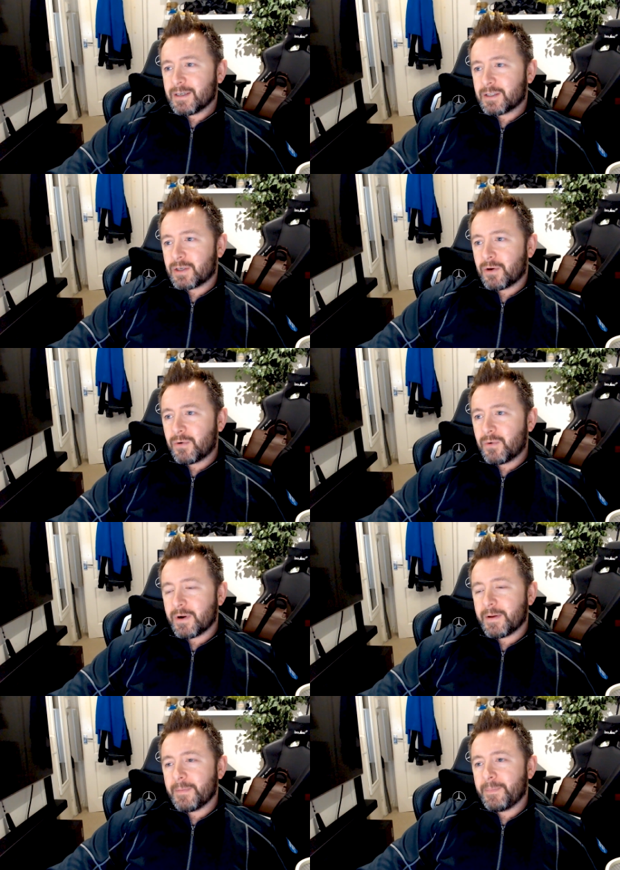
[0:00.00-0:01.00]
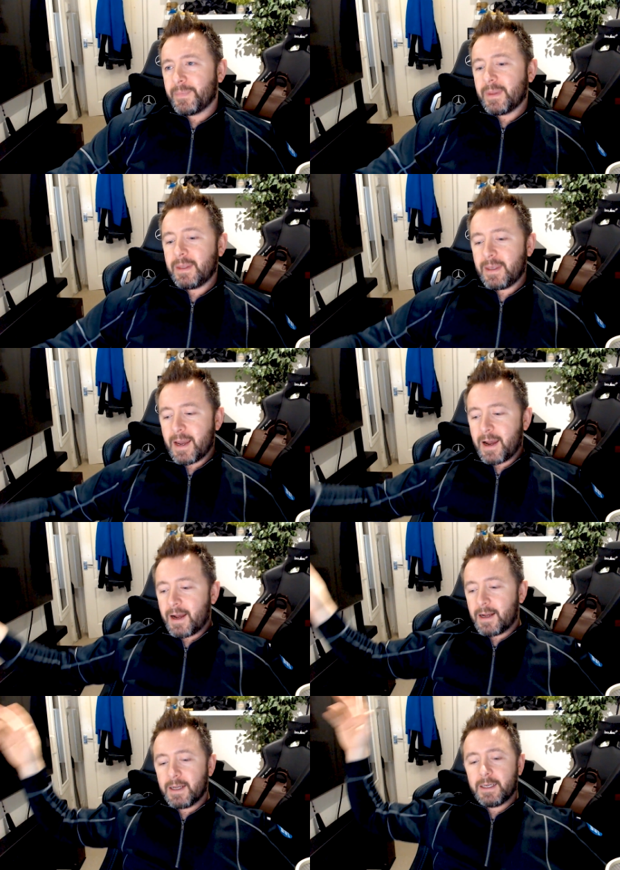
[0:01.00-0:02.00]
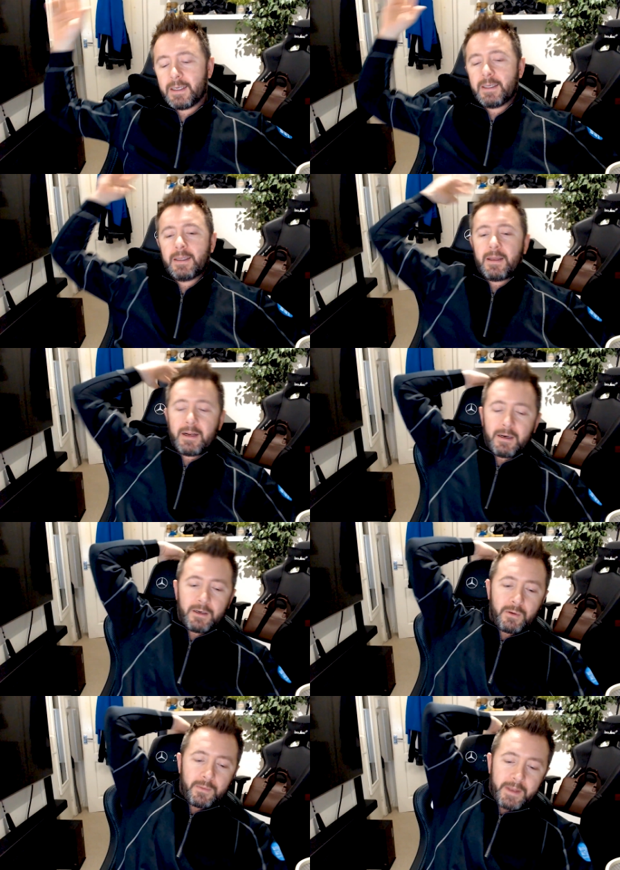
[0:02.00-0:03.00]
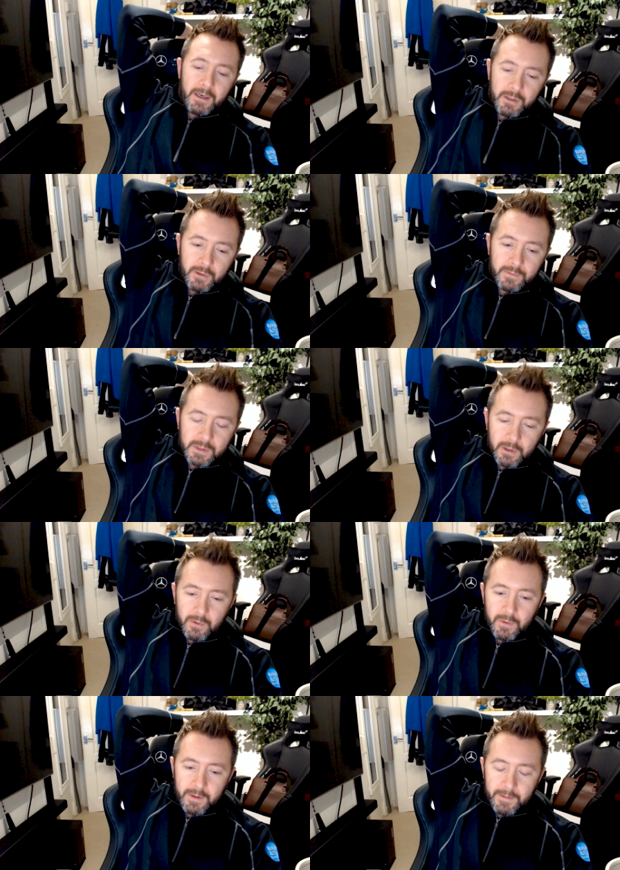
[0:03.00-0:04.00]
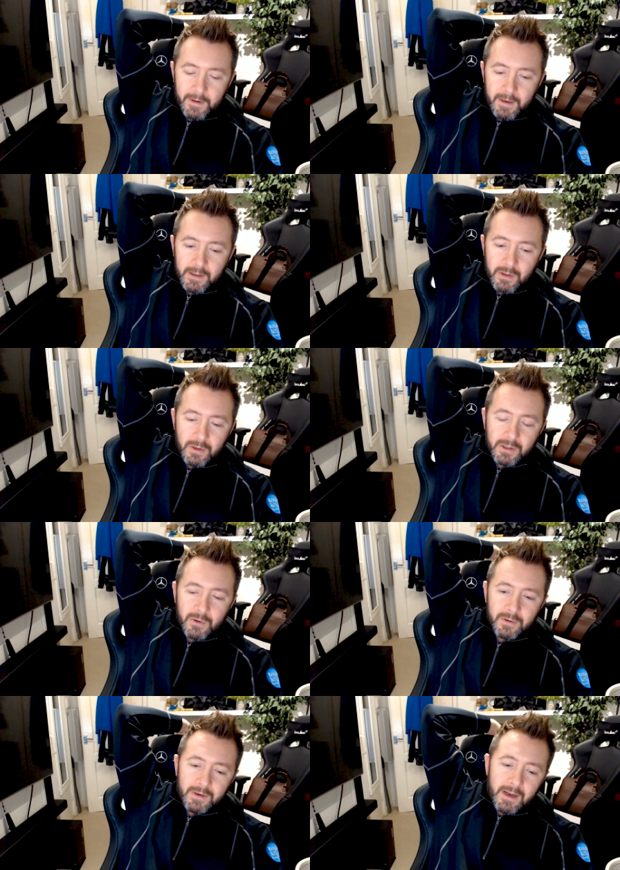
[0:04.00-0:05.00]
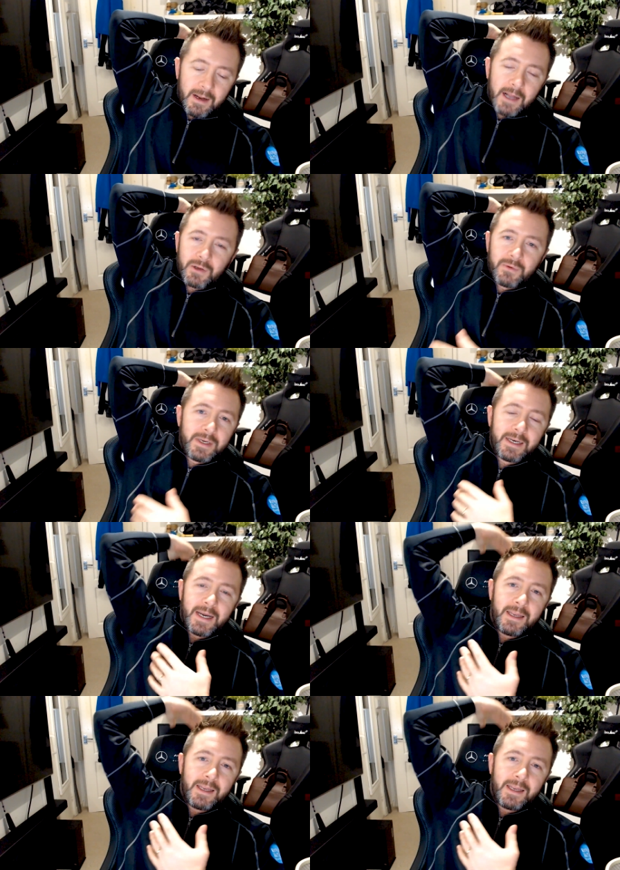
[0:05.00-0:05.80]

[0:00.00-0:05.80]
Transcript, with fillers: So yeah, that'll do. So don't I don't need